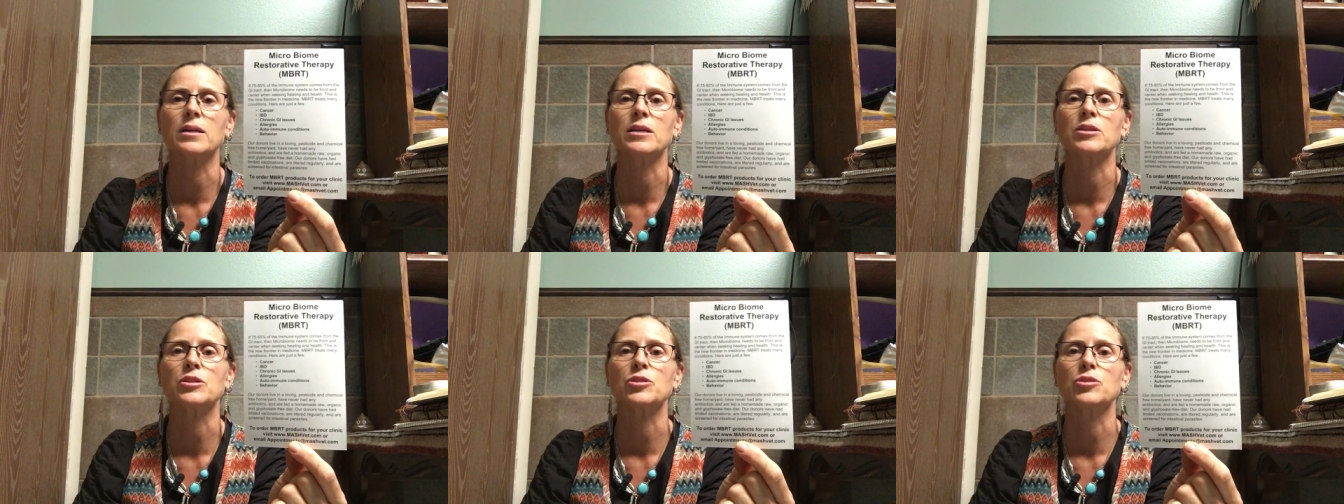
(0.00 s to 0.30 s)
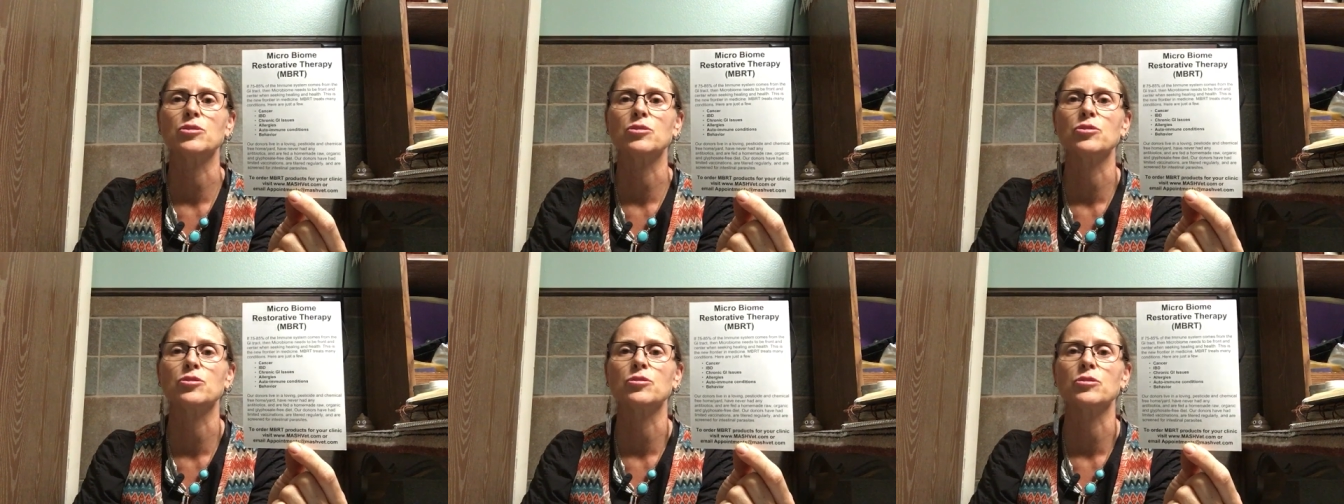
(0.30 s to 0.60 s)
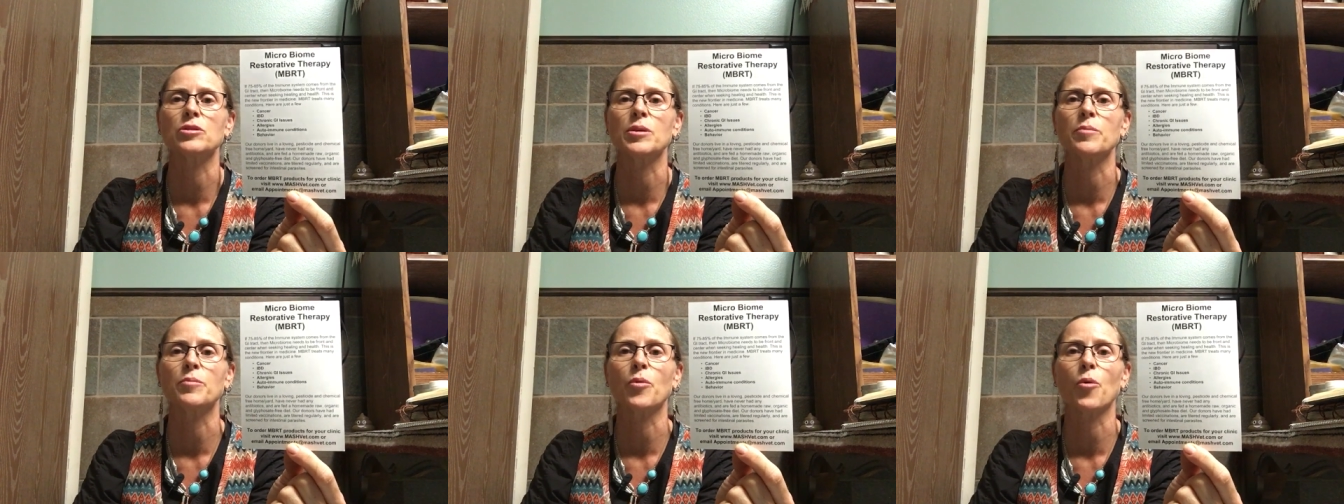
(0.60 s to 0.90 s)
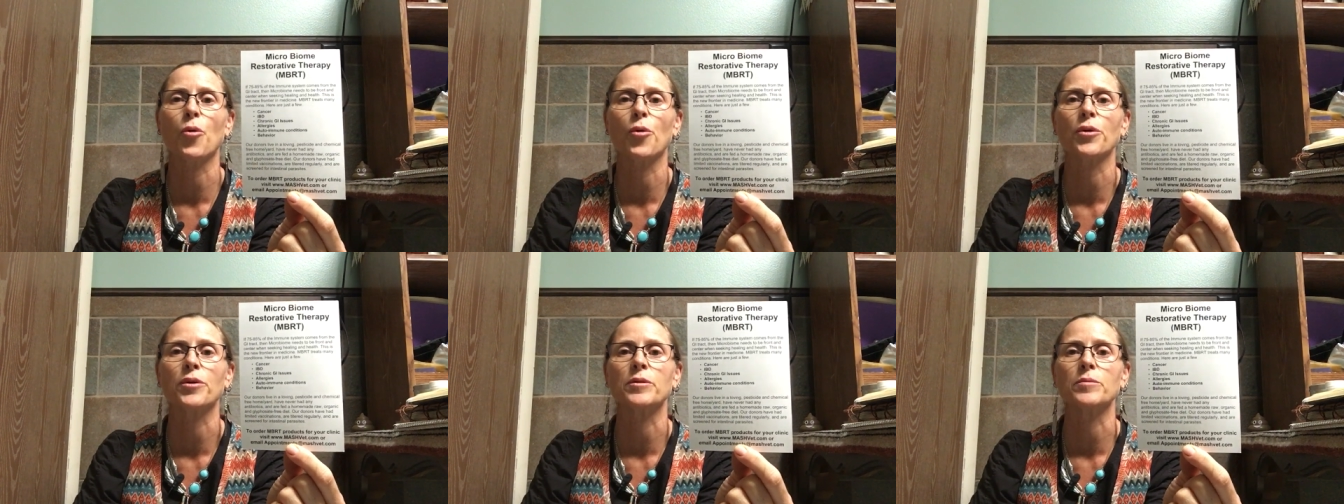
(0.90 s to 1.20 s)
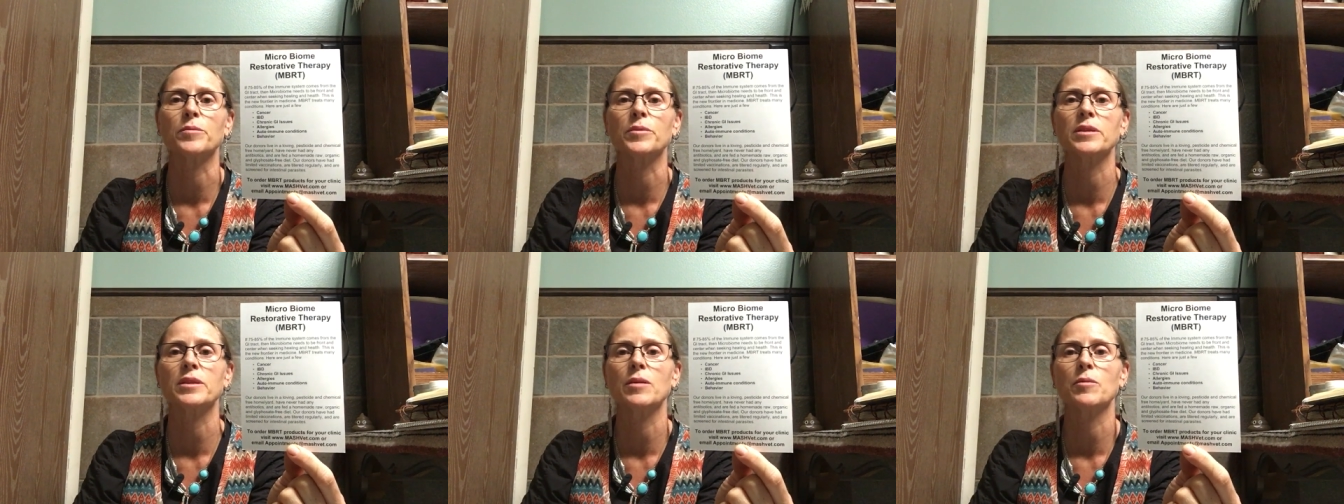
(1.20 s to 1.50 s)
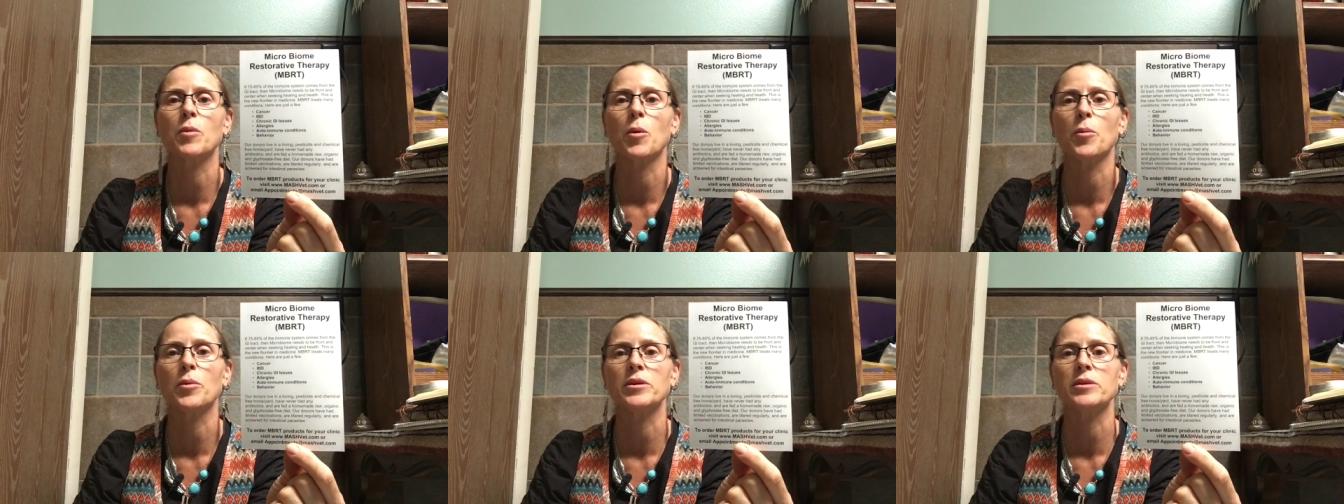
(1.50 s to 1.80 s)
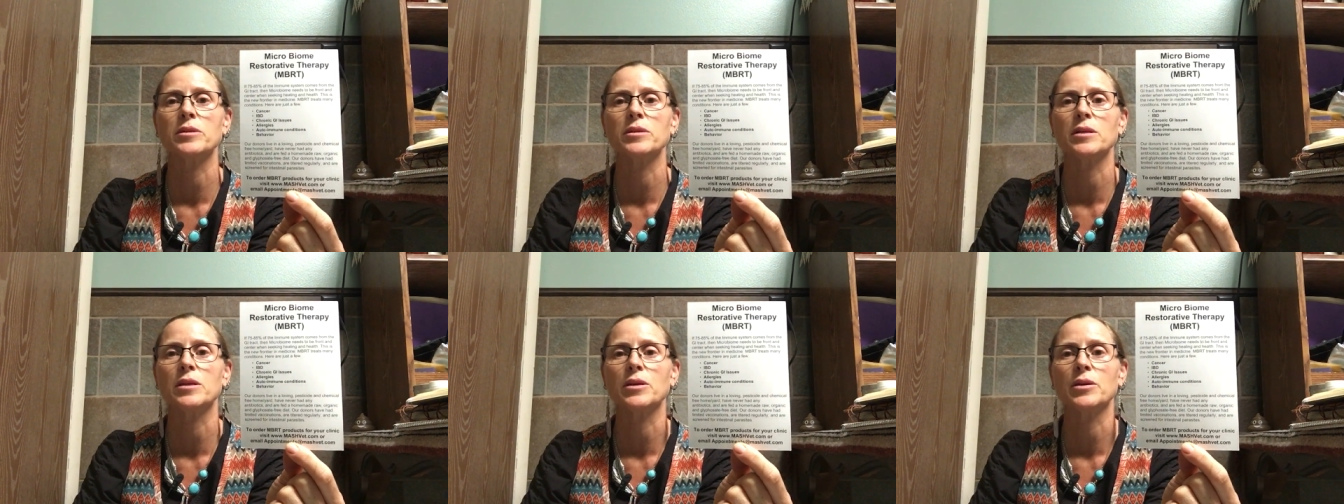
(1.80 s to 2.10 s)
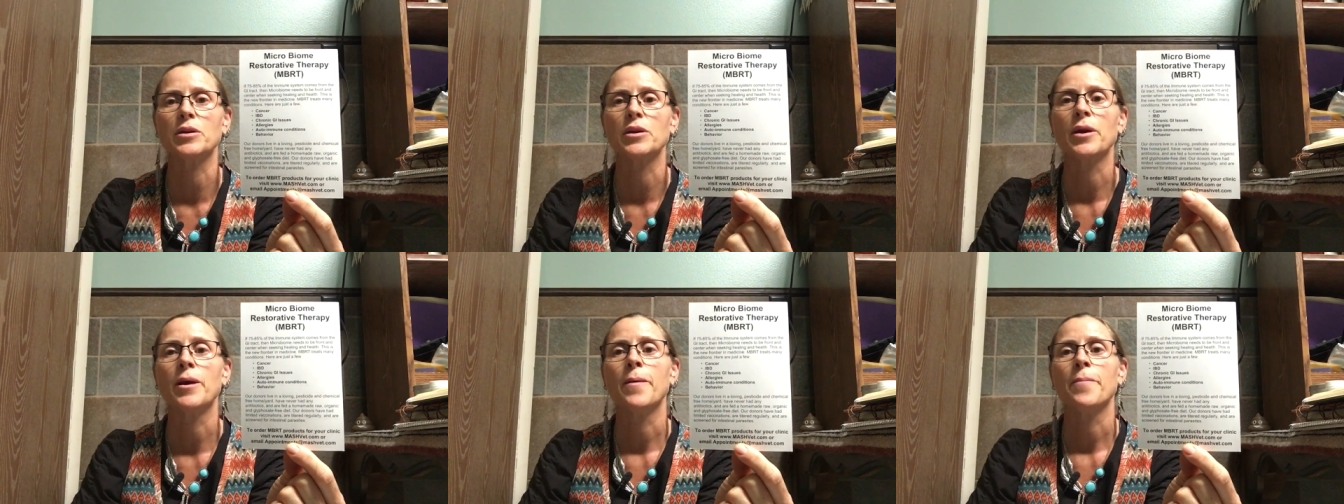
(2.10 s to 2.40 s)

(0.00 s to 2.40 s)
It's hugely important. But then what we see